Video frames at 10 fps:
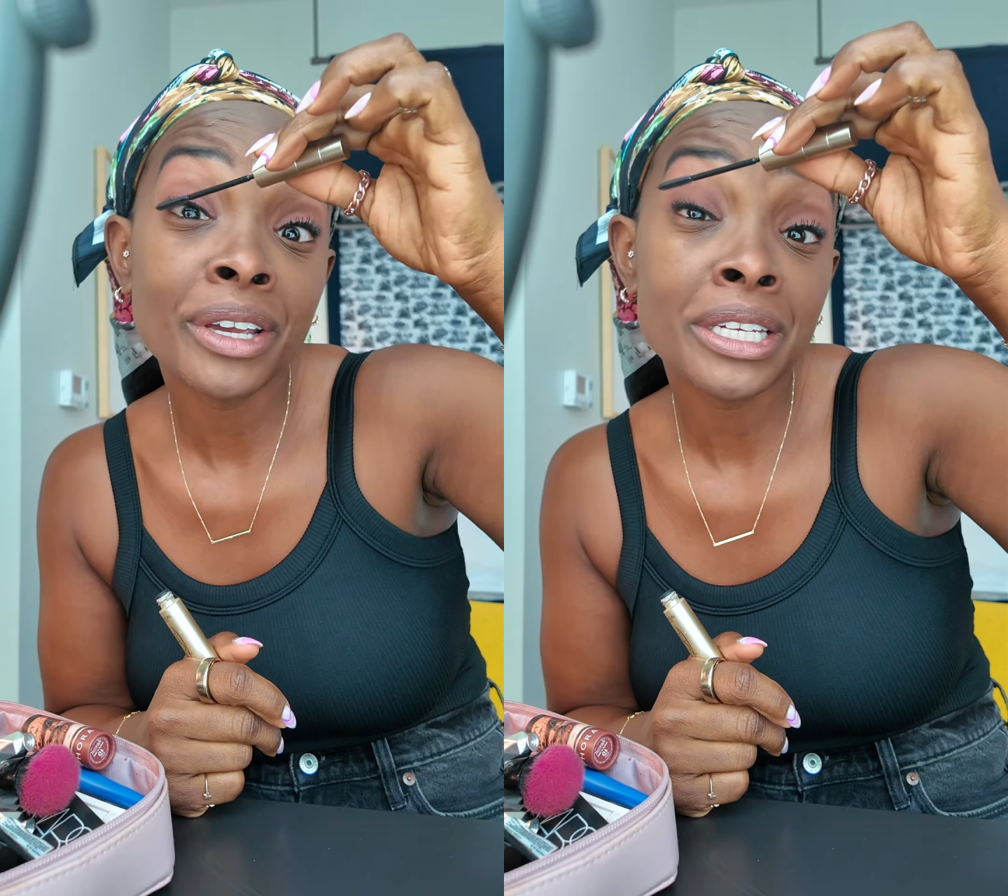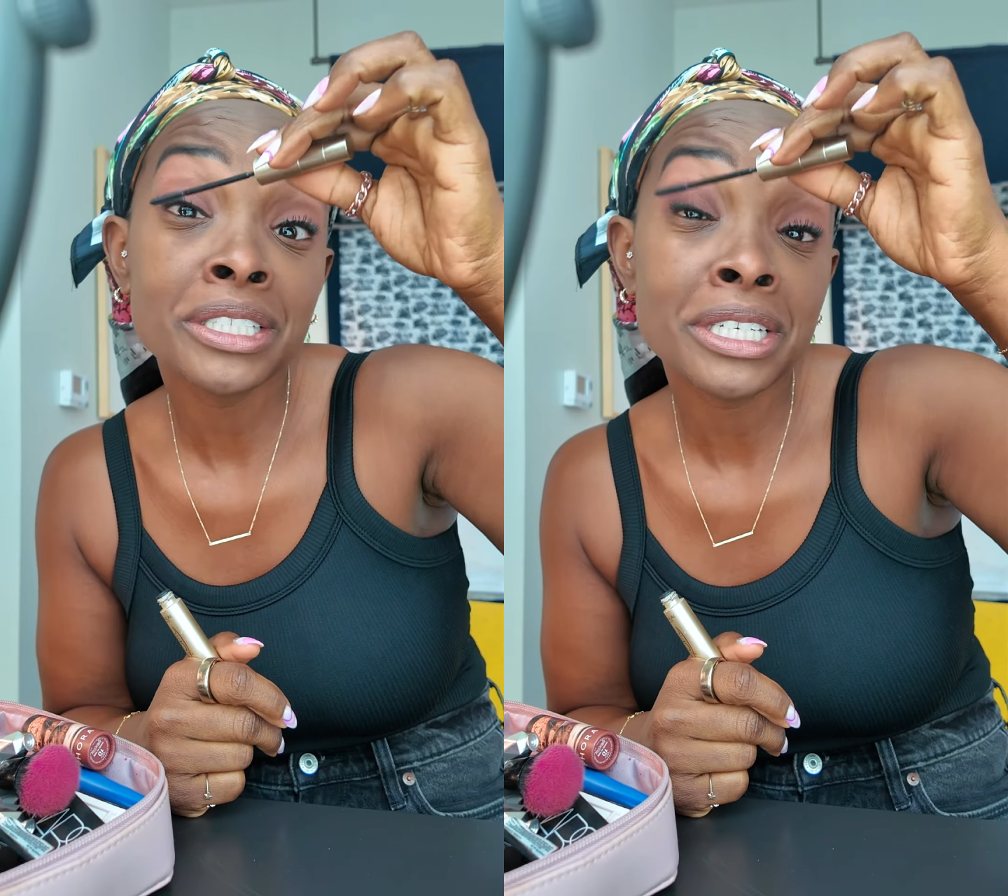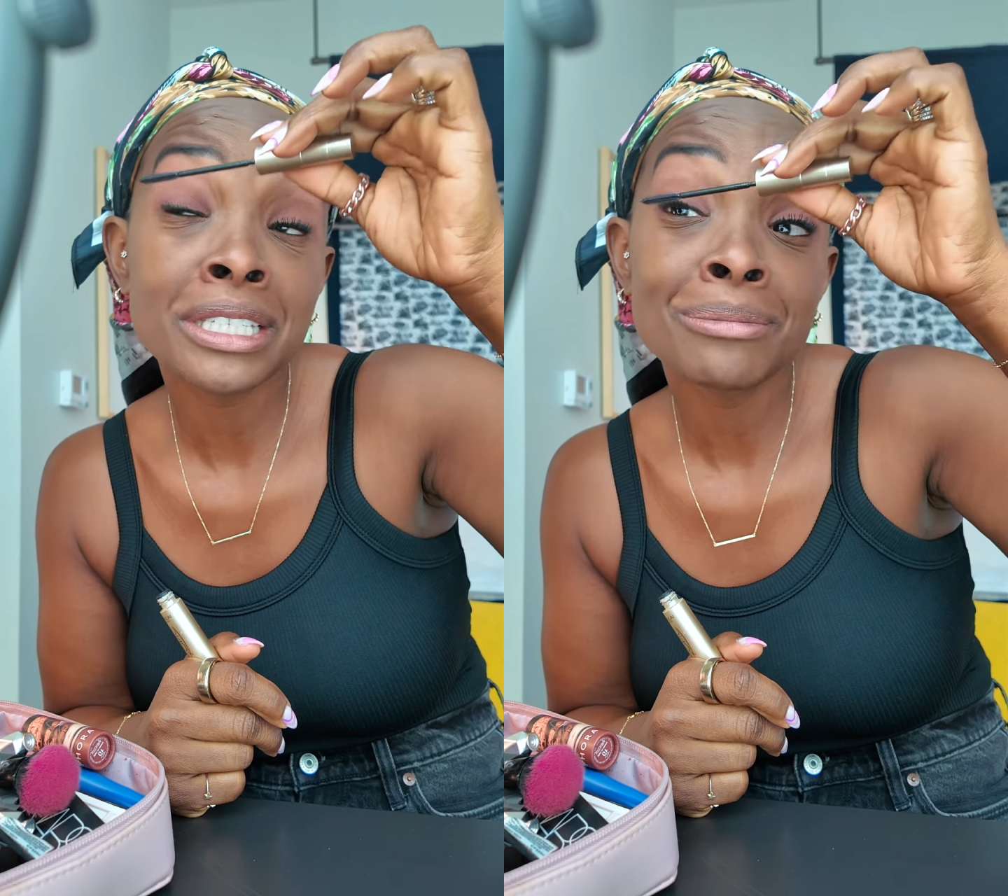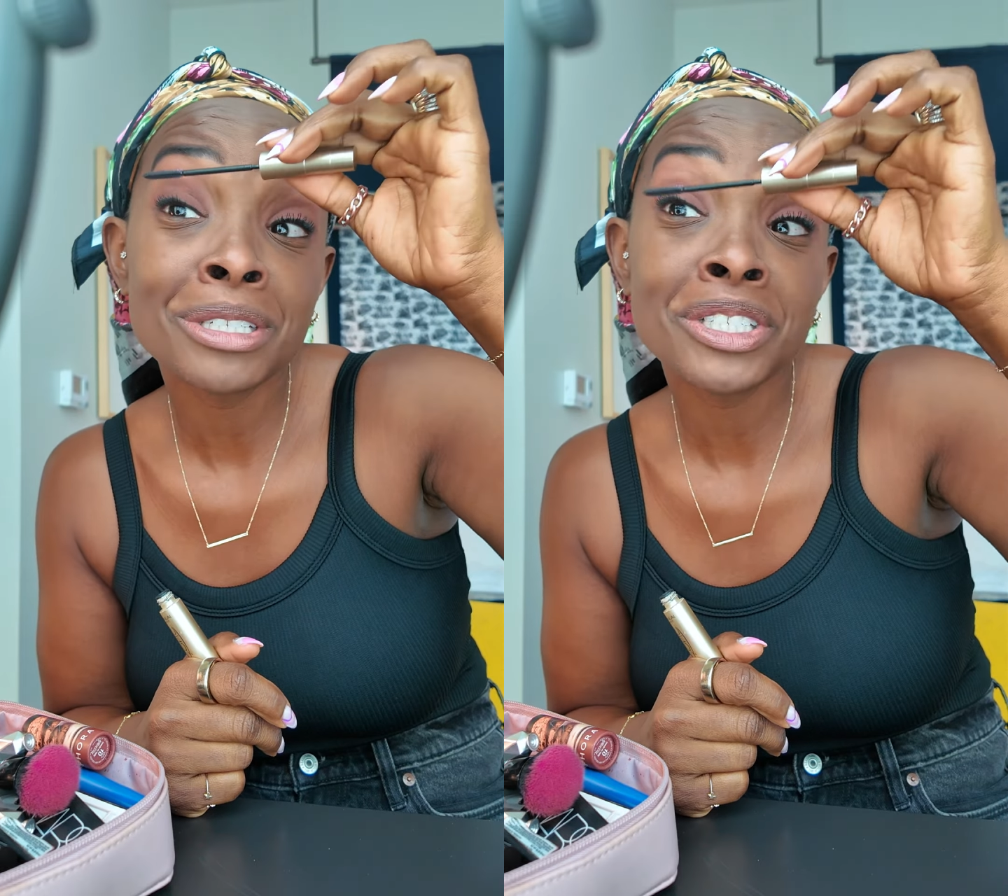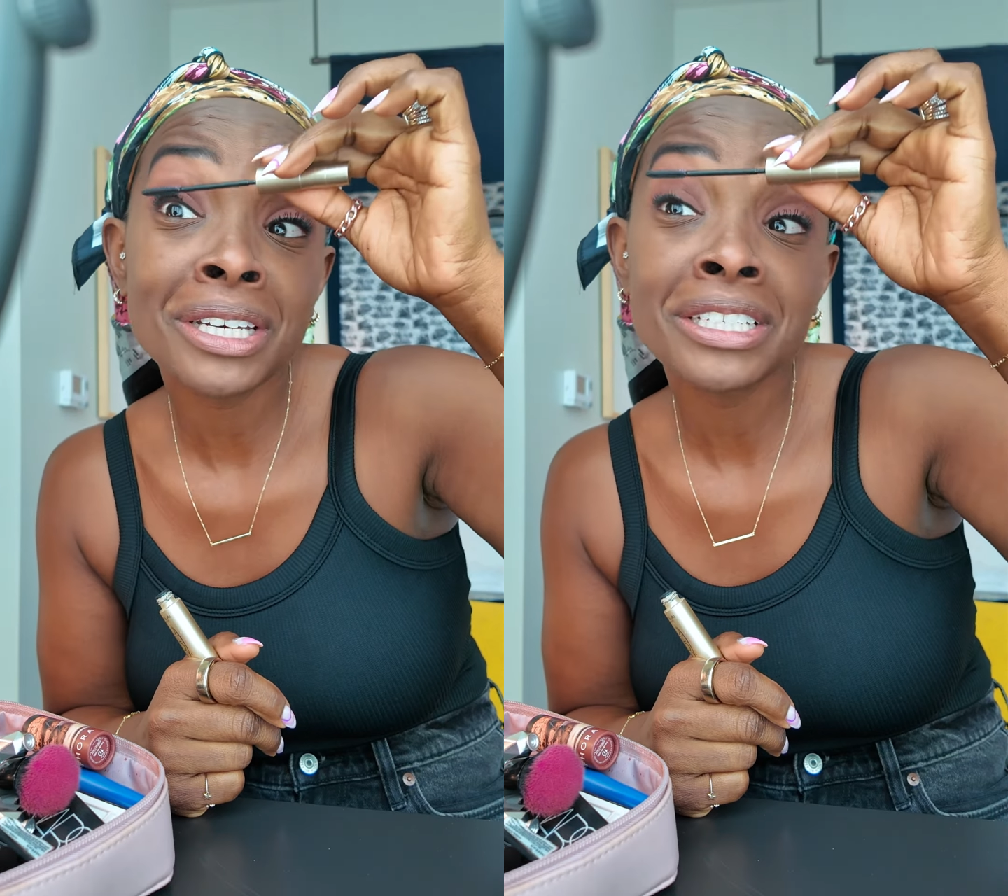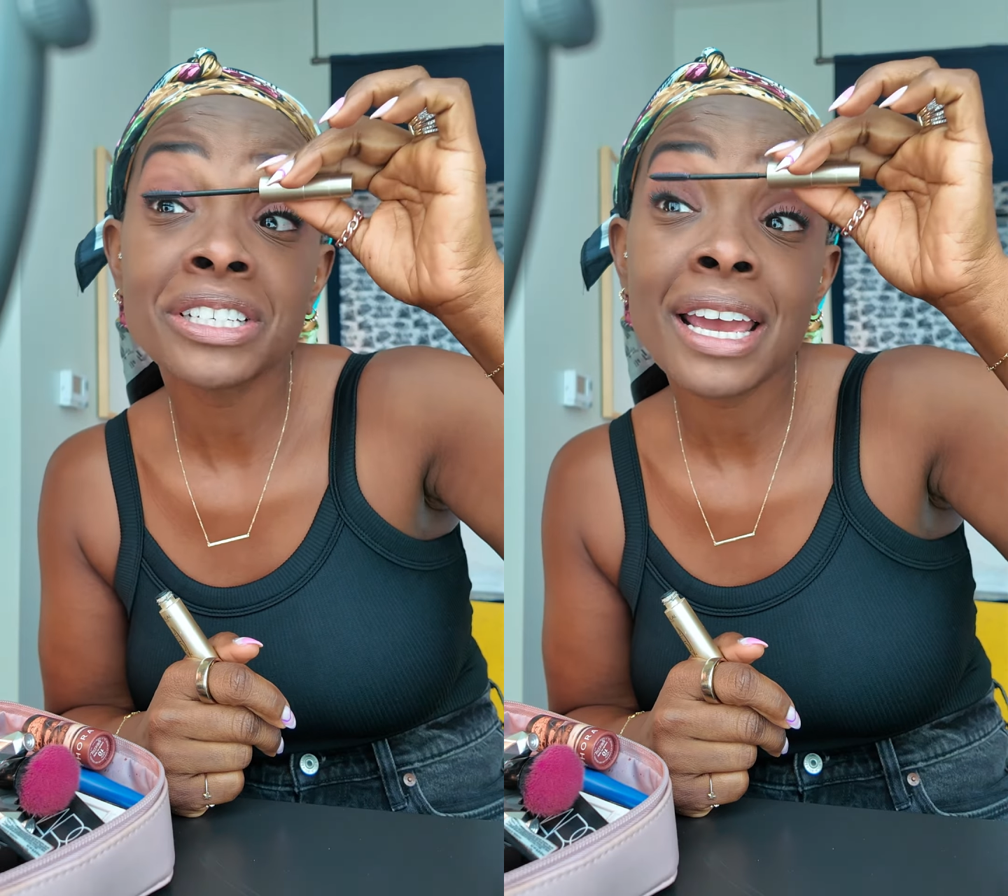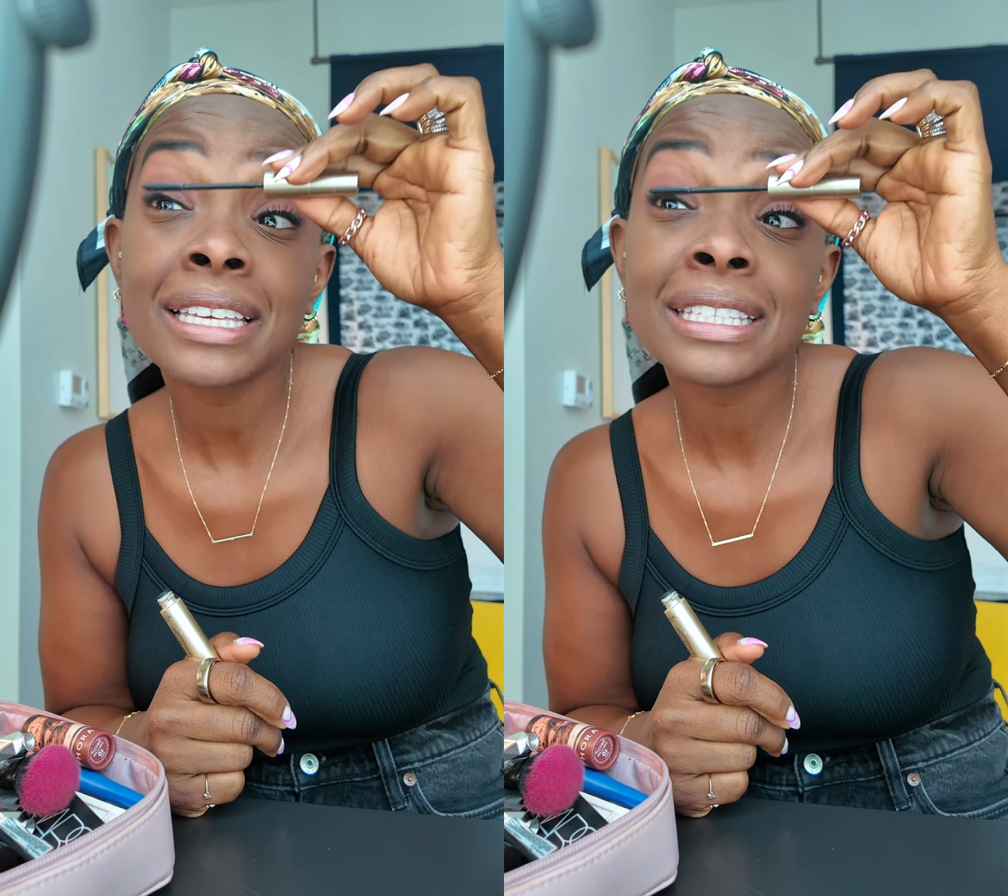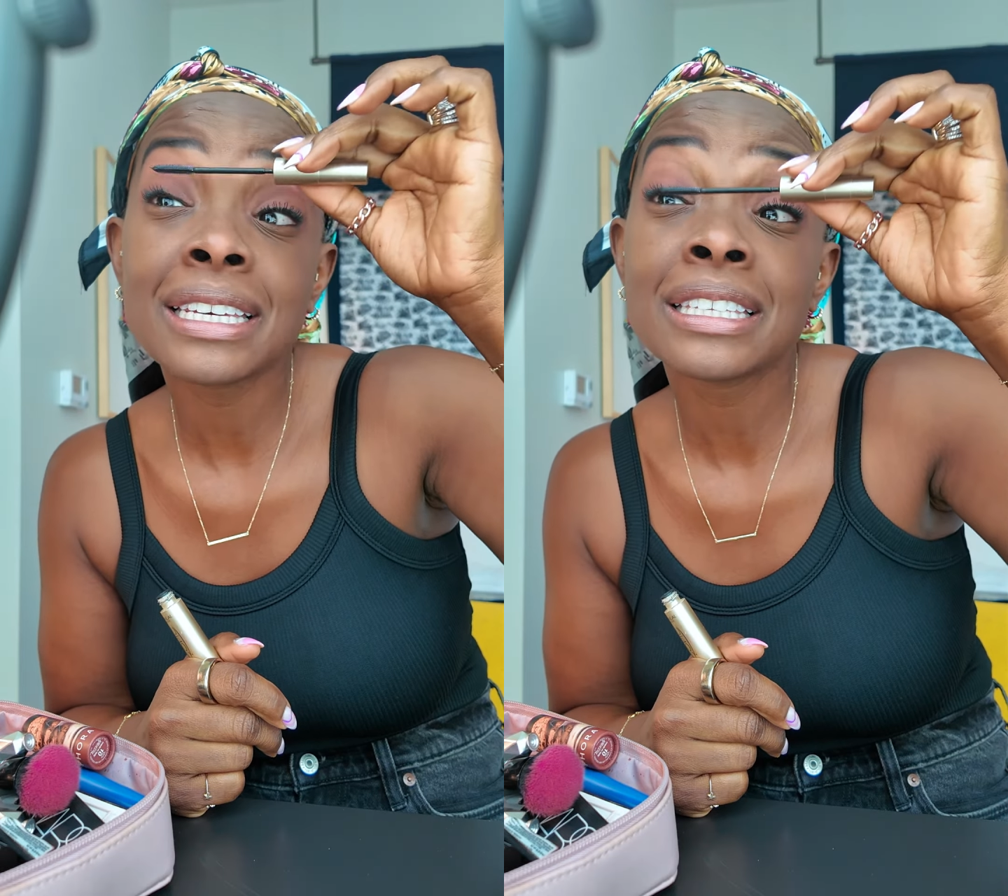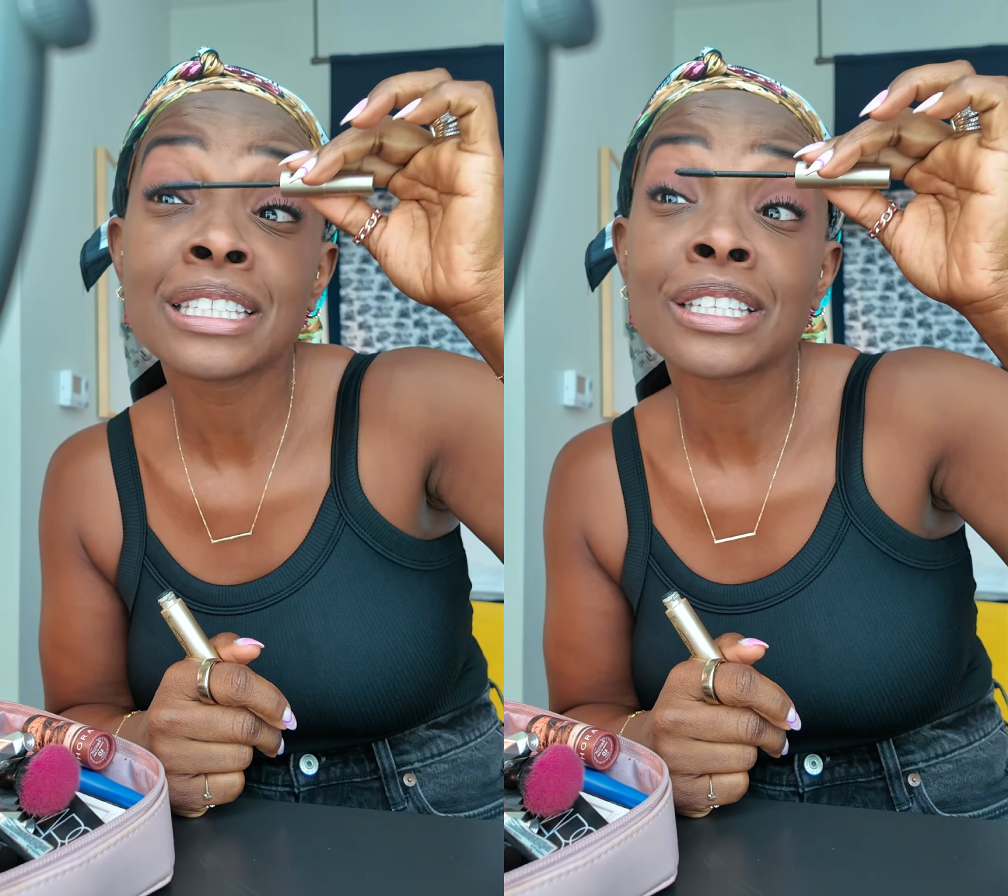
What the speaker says: get a chance to meet Janet Jackson.